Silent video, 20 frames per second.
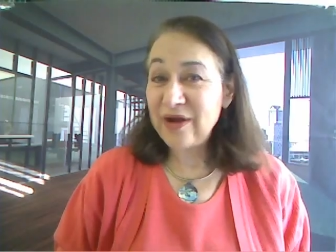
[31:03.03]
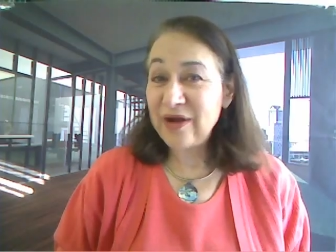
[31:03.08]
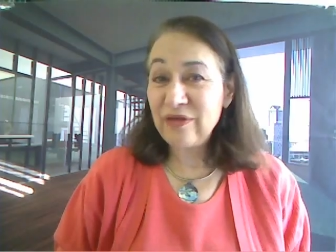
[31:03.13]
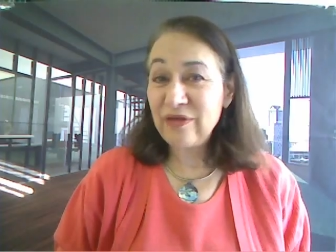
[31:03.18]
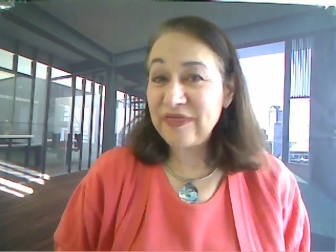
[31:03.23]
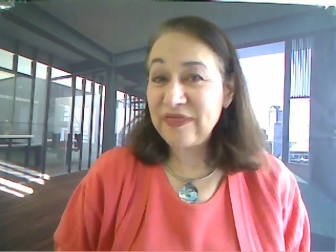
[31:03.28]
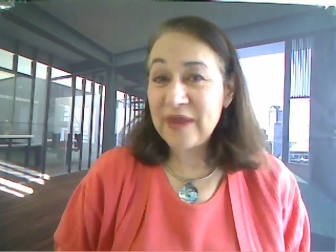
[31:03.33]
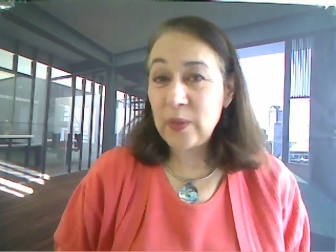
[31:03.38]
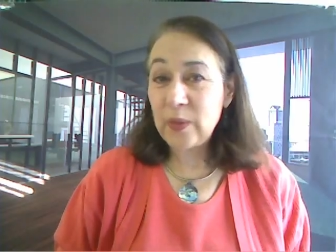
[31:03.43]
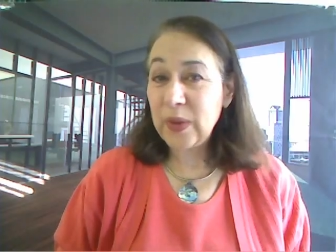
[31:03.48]
I
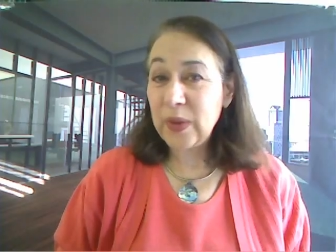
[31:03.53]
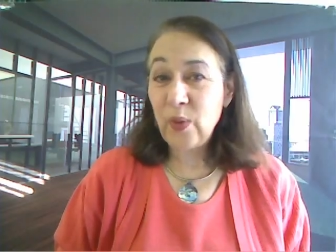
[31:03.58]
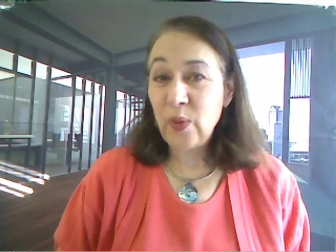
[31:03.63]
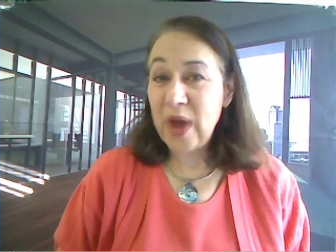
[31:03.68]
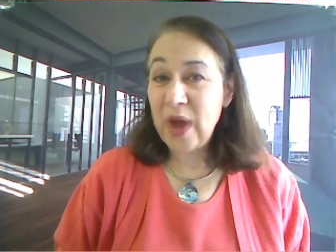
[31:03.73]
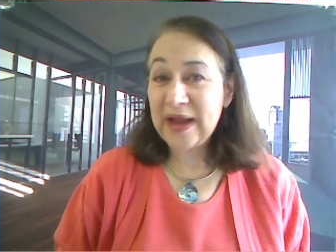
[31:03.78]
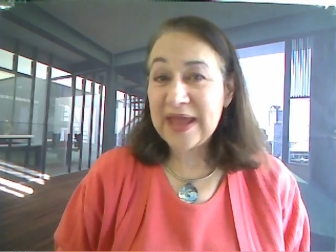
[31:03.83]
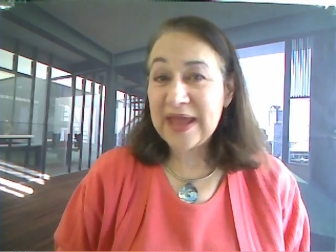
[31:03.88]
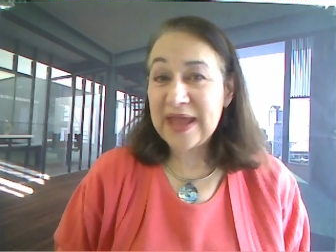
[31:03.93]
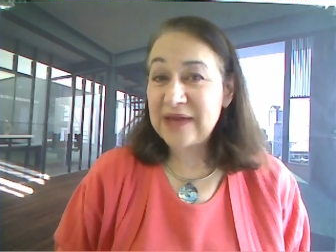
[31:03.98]
don't think we
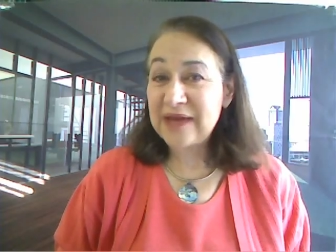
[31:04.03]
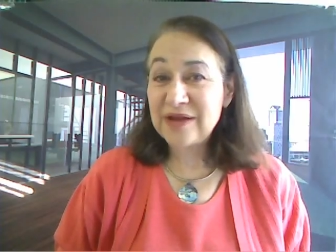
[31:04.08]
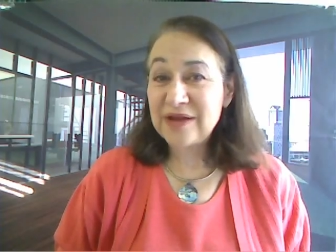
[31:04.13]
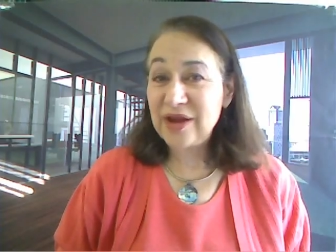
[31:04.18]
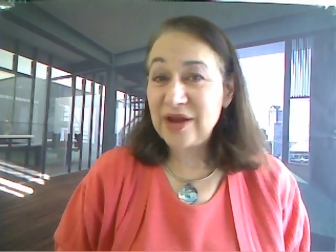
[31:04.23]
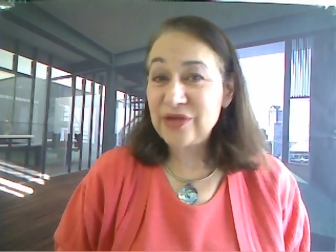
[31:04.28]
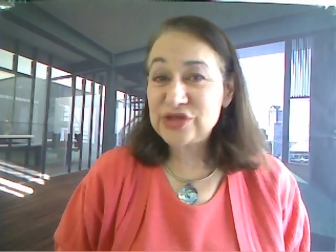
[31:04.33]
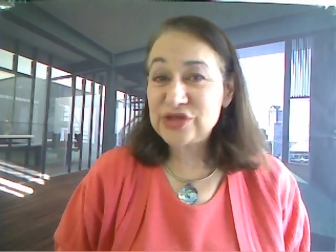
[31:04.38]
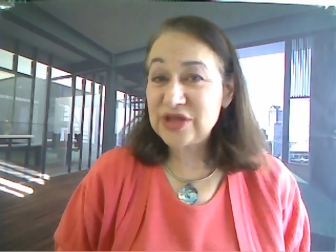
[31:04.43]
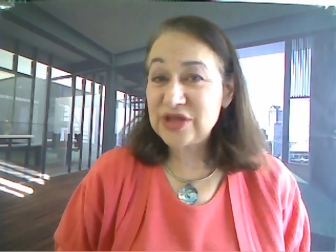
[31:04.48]
want to get
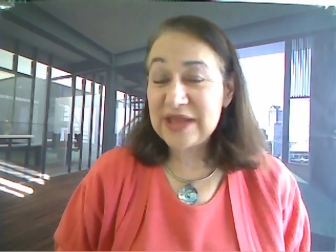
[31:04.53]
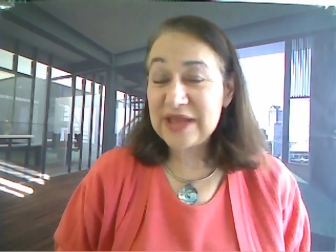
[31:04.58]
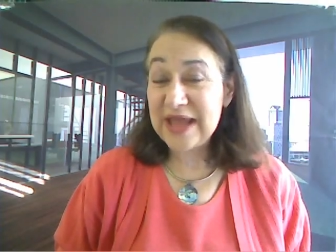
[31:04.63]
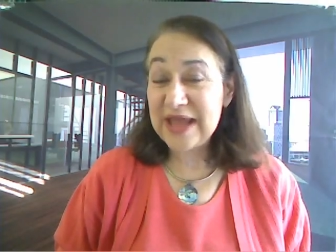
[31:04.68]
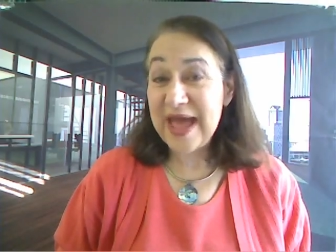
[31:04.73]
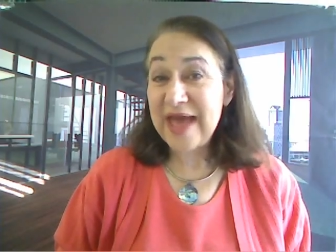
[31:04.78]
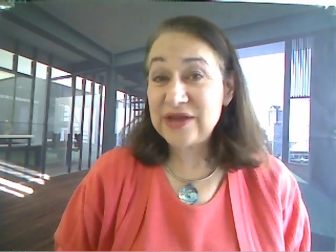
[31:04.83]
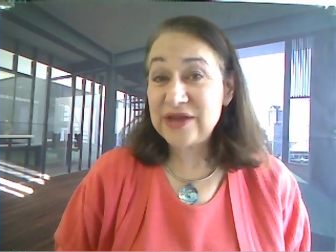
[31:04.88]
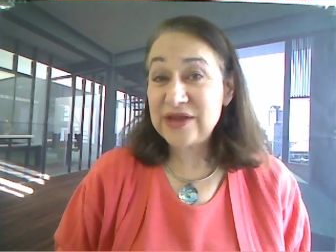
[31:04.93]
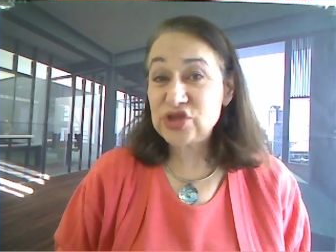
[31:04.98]
close to
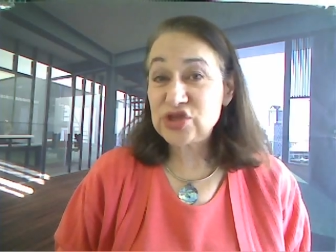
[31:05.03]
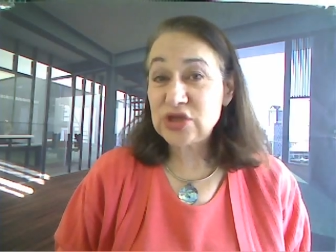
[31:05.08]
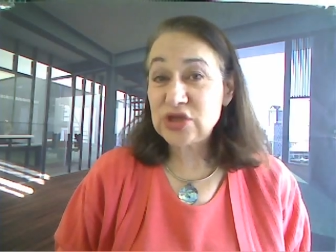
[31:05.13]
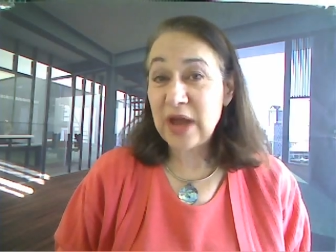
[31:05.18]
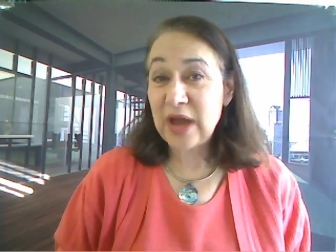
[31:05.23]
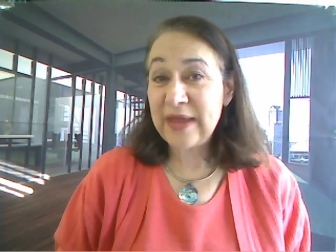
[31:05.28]
the edge.